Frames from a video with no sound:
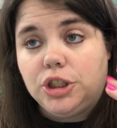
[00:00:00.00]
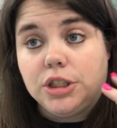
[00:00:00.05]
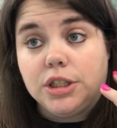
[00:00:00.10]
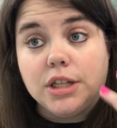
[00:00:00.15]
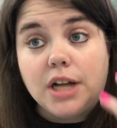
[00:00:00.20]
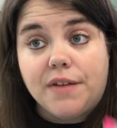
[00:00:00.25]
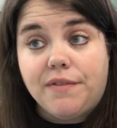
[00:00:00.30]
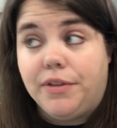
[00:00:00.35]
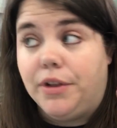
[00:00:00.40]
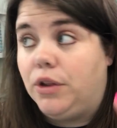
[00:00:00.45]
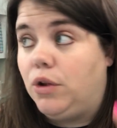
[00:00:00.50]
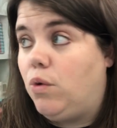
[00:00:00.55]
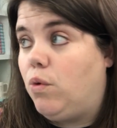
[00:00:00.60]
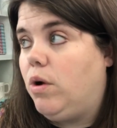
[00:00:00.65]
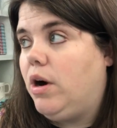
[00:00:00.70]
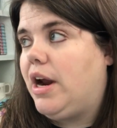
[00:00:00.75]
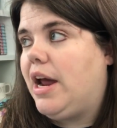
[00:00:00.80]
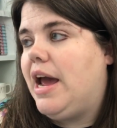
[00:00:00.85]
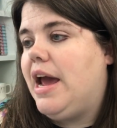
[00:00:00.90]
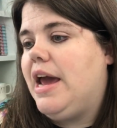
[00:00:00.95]
loved the
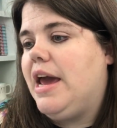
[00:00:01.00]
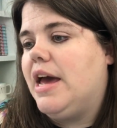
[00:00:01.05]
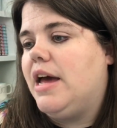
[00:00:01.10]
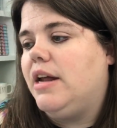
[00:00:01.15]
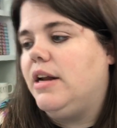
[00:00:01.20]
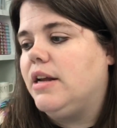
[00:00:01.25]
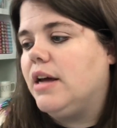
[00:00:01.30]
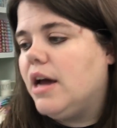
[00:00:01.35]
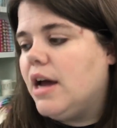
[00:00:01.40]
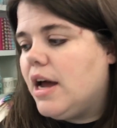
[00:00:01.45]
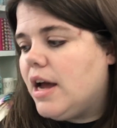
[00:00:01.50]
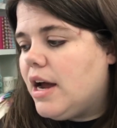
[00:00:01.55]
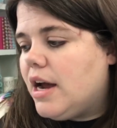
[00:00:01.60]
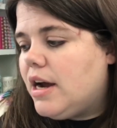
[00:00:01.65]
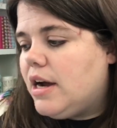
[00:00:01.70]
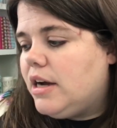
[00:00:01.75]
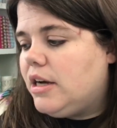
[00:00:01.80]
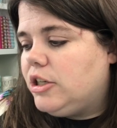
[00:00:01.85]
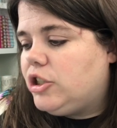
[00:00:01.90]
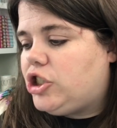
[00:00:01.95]
Lord. And
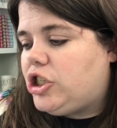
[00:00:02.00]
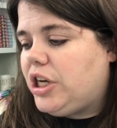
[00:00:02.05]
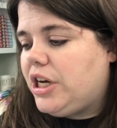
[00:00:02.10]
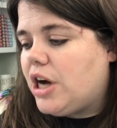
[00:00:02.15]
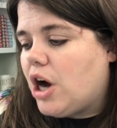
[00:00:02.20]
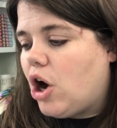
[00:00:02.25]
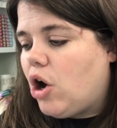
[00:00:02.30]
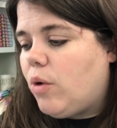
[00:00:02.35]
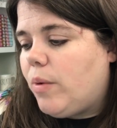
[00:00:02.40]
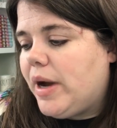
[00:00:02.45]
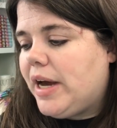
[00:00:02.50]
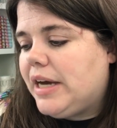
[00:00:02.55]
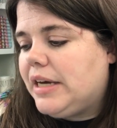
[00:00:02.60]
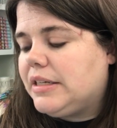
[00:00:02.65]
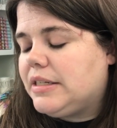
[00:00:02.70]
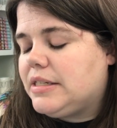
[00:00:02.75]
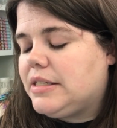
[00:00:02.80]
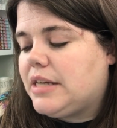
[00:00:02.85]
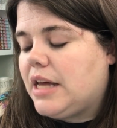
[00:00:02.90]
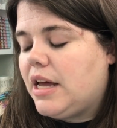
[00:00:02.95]
she
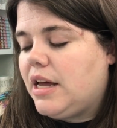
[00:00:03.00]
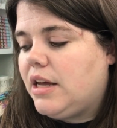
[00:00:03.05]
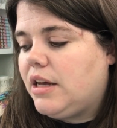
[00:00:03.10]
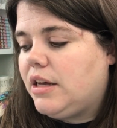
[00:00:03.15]
always